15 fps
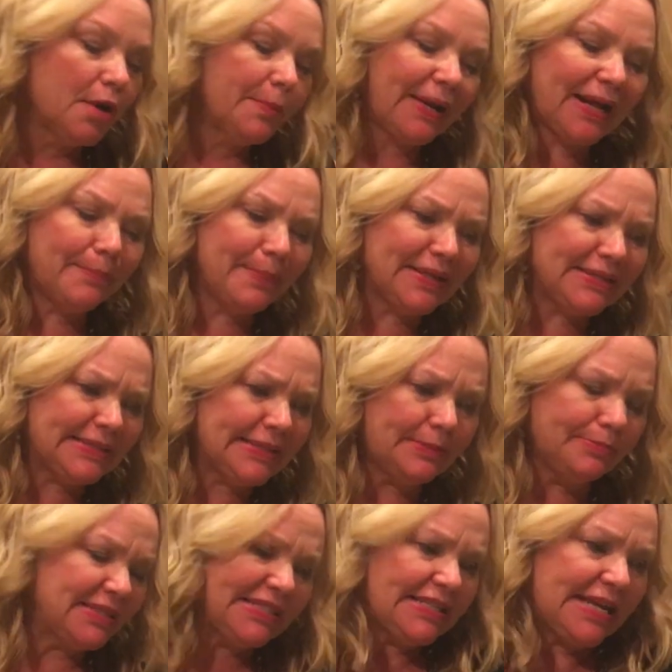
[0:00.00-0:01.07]
But I had a
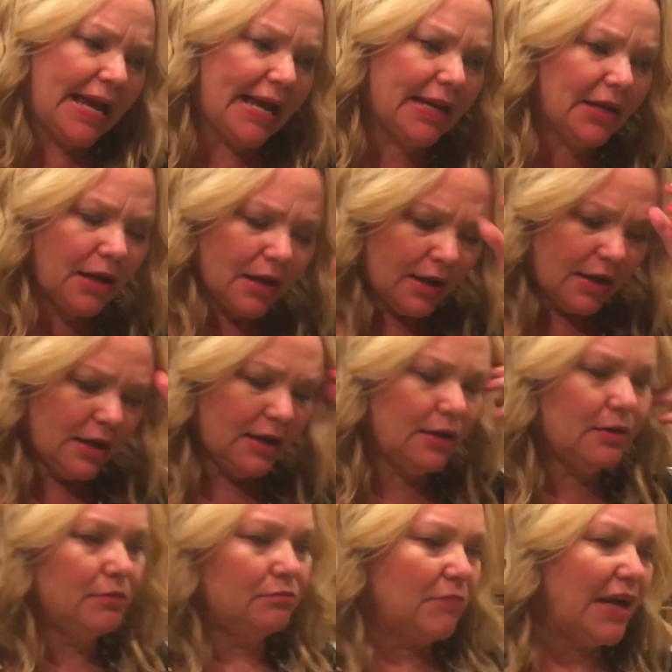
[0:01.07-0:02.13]
busy day
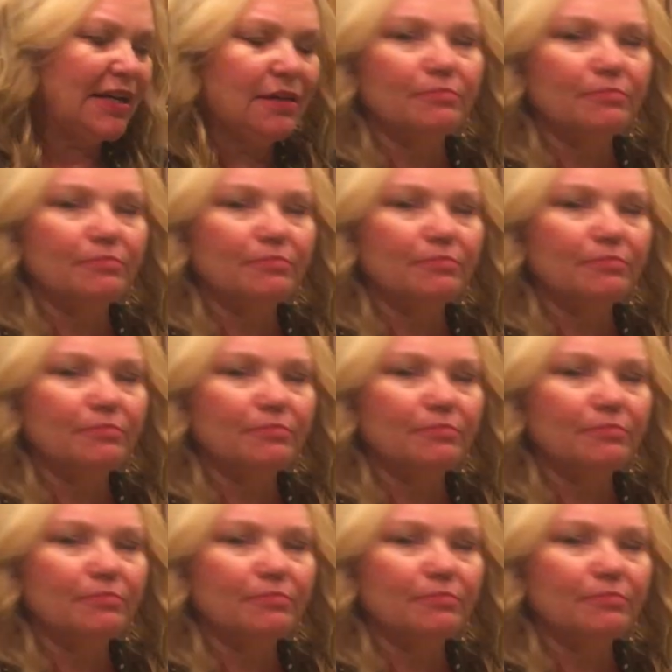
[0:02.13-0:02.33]
and I